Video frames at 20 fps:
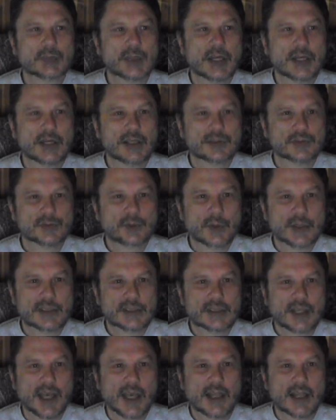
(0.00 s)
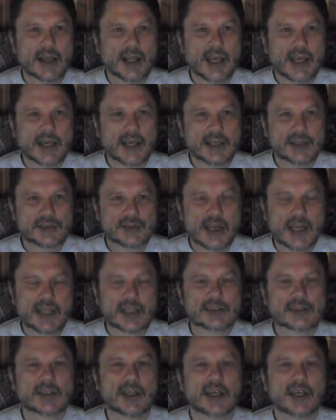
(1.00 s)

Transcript: because, once again, like I say,